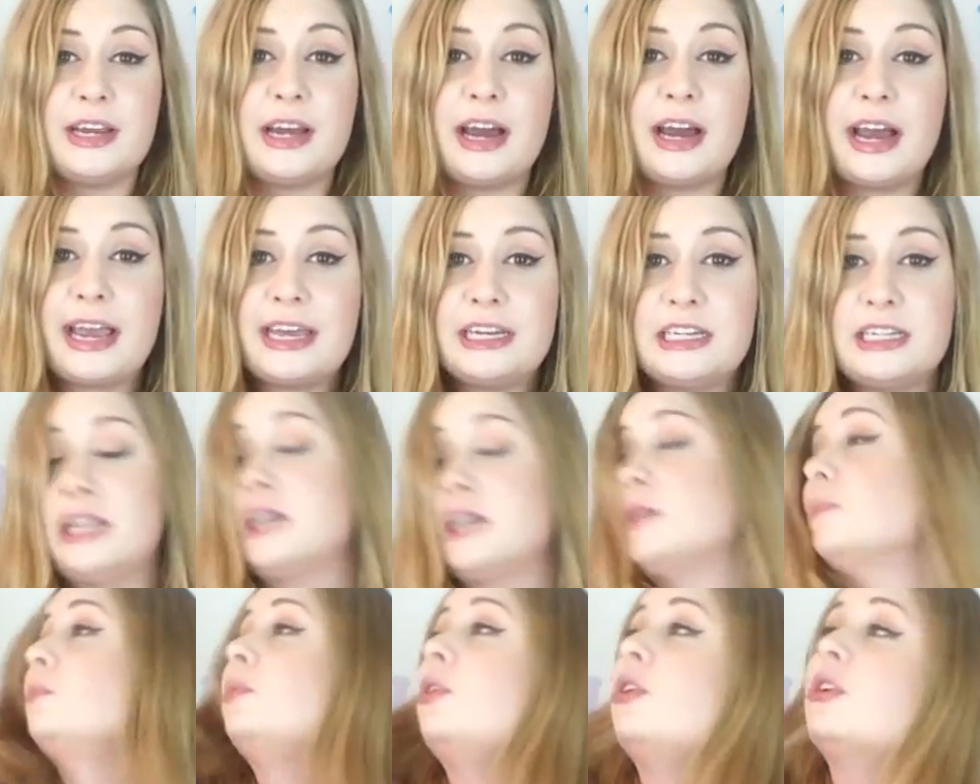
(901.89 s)
I had to
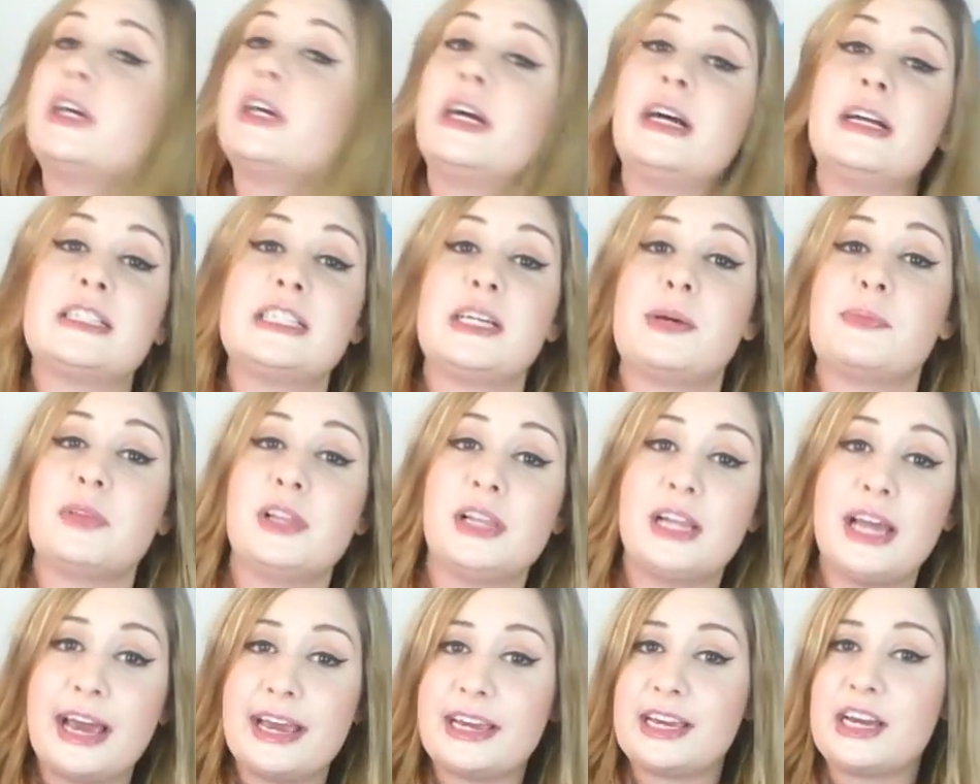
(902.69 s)
like block out some of the
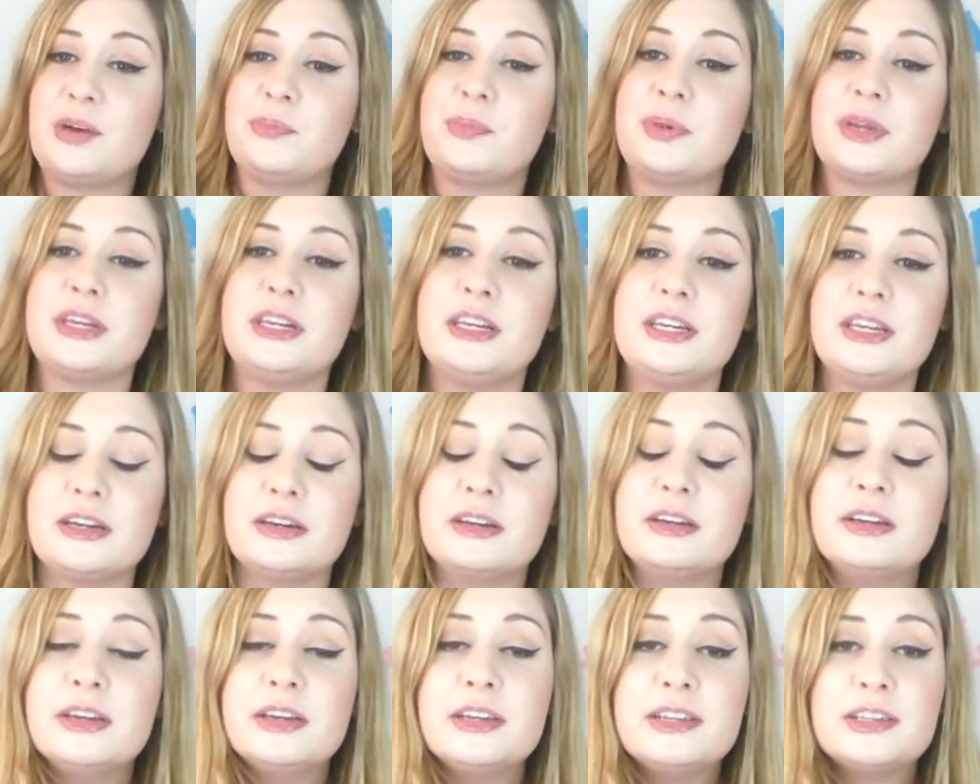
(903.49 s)
light coming in here.
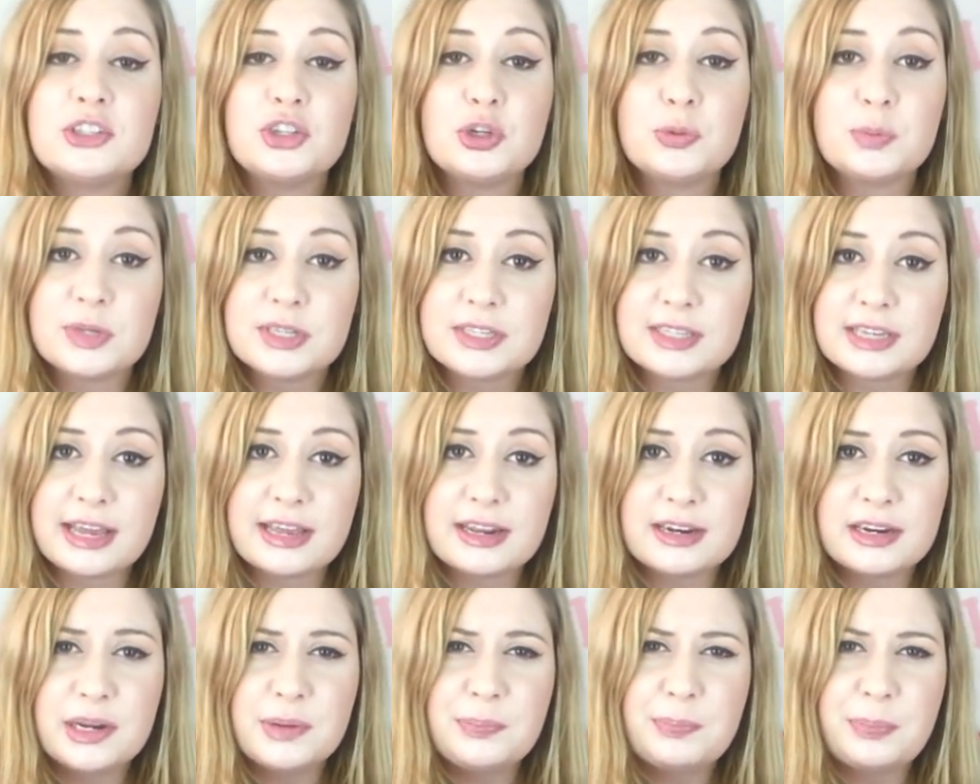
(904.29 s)
Super
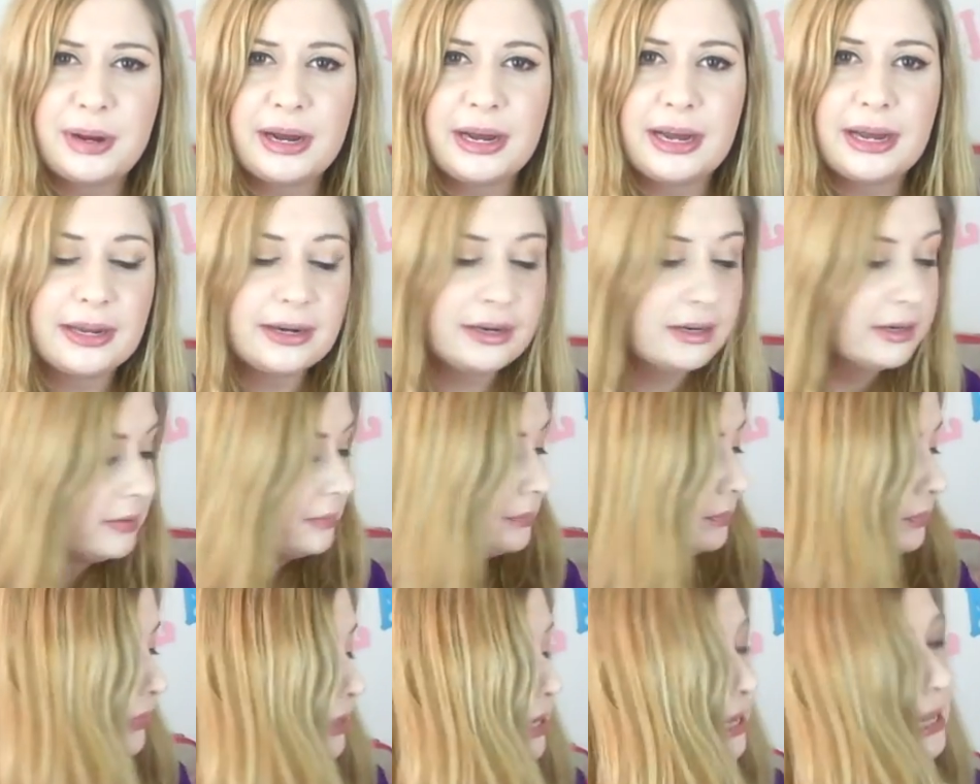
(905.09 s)
sunny, but
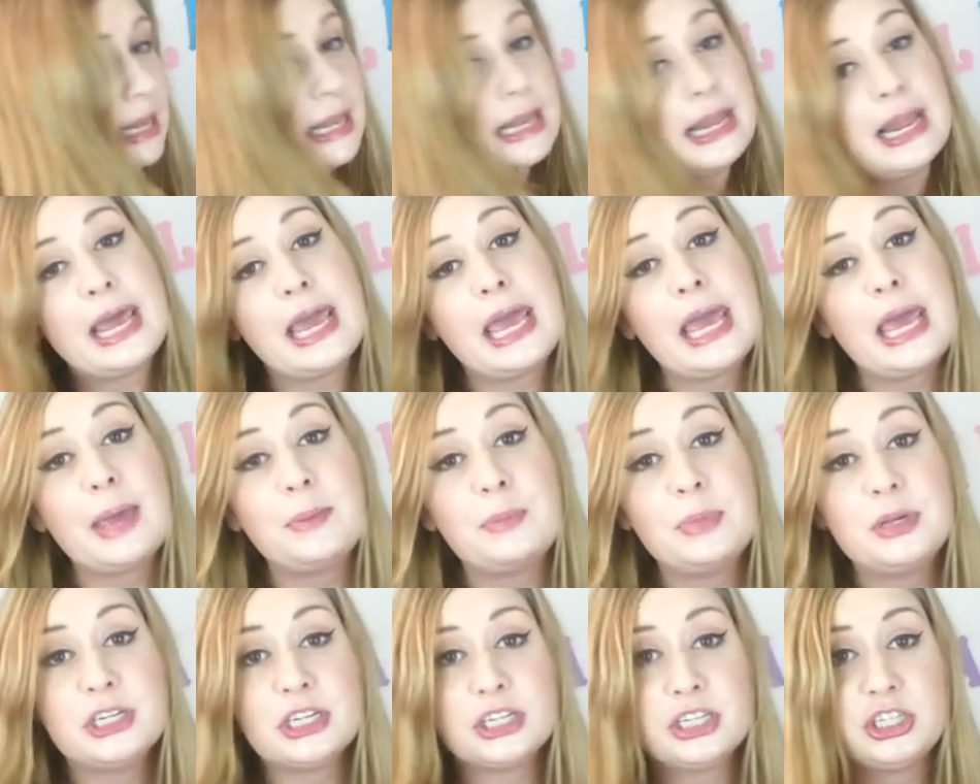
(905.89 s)
let me
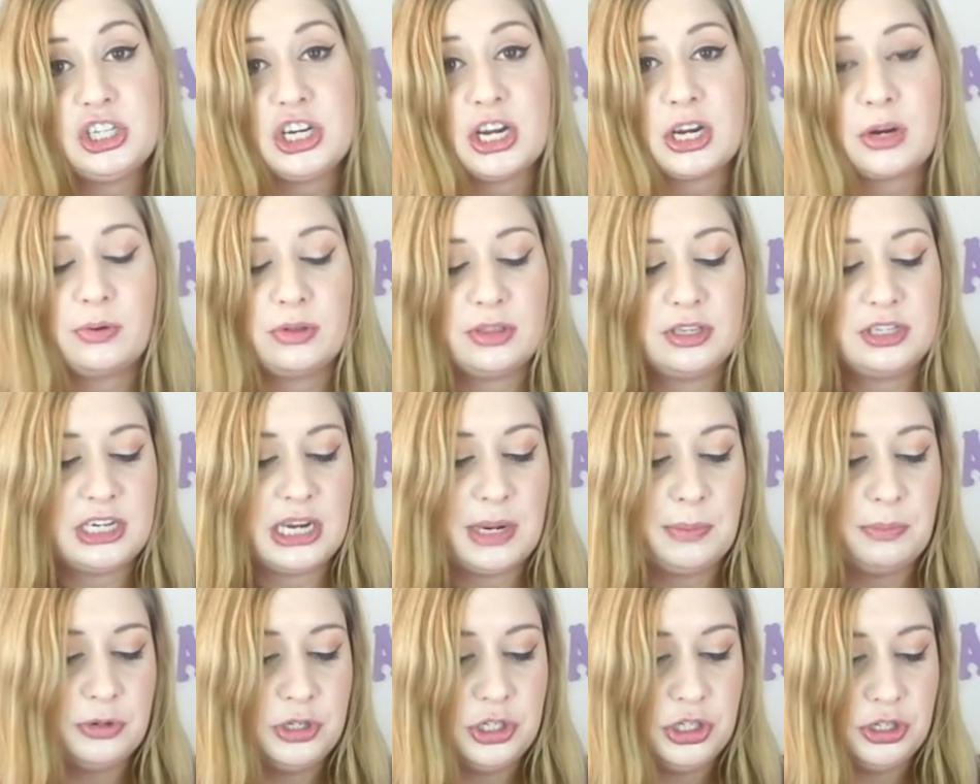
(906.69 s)
just check what the
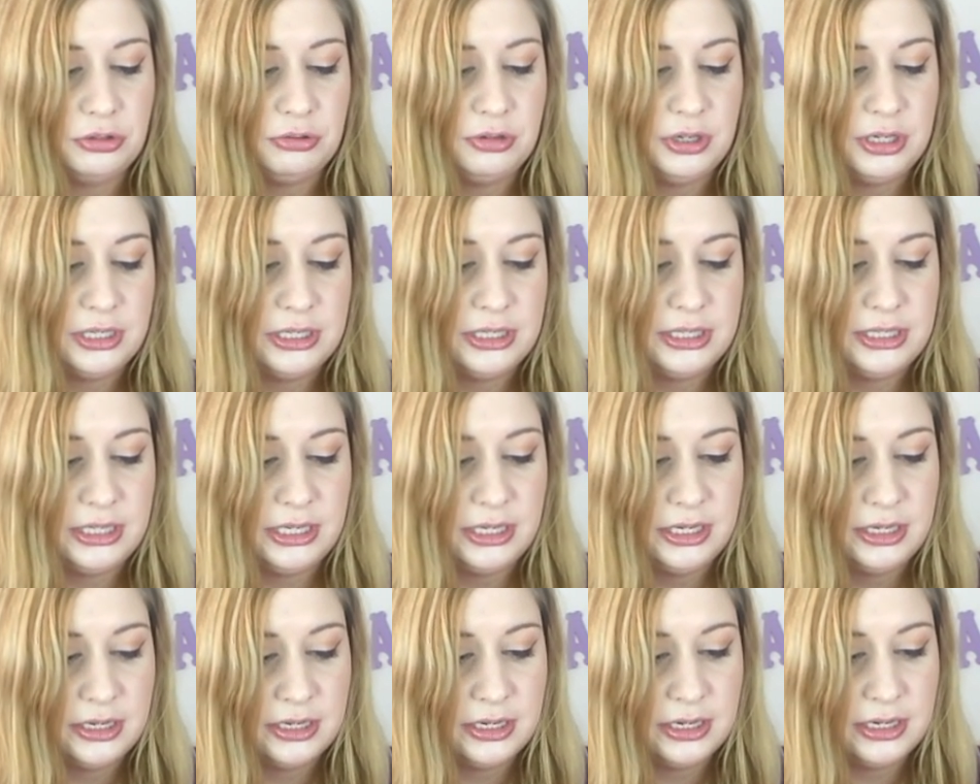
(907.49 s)
temperature is
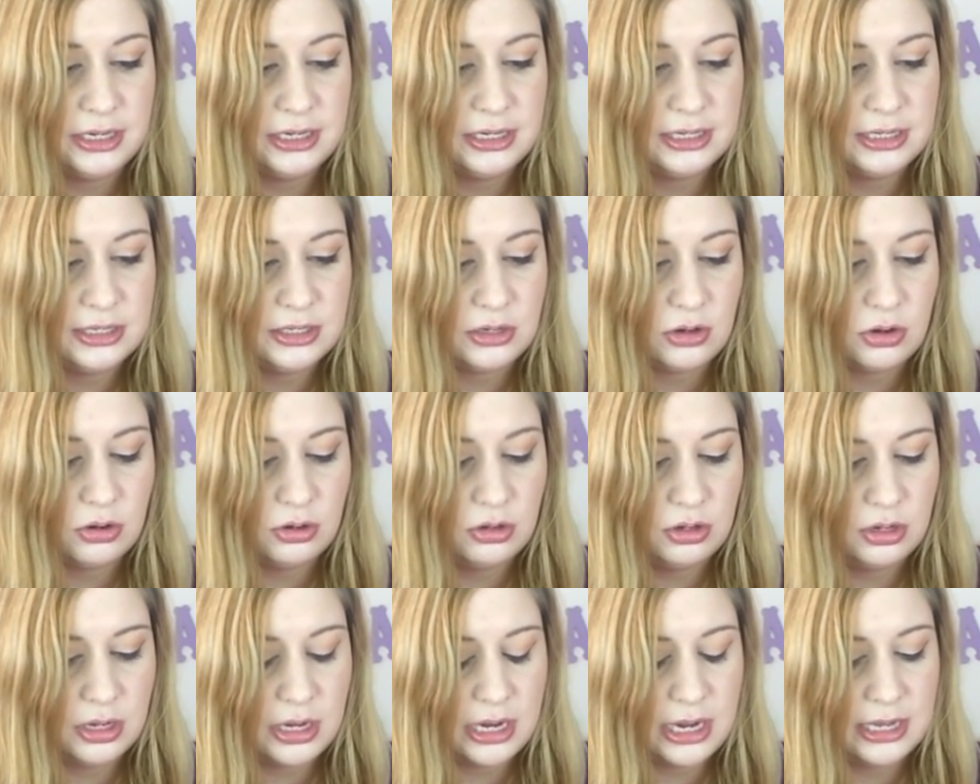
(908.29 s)
in
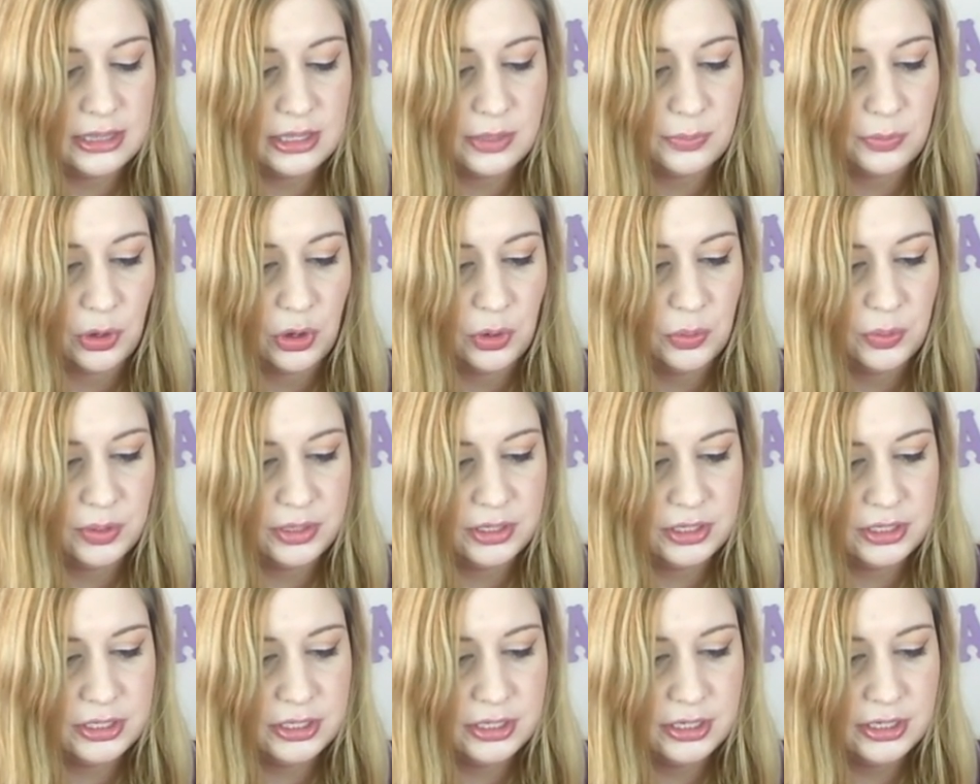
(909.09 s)
Seoul at the
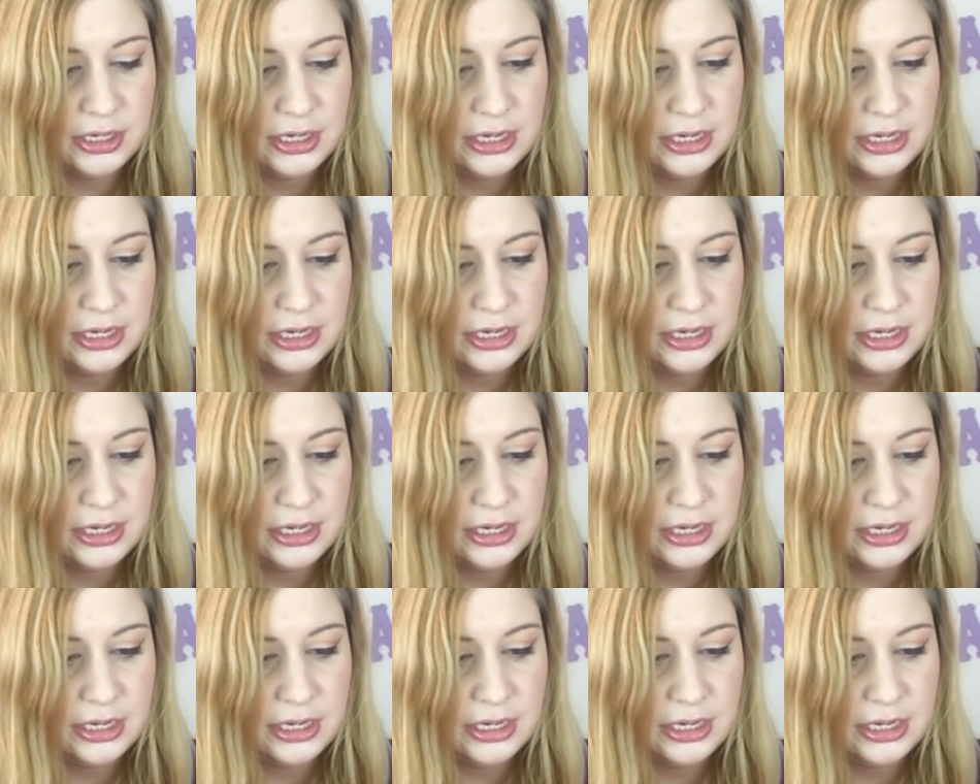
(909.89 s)
moment.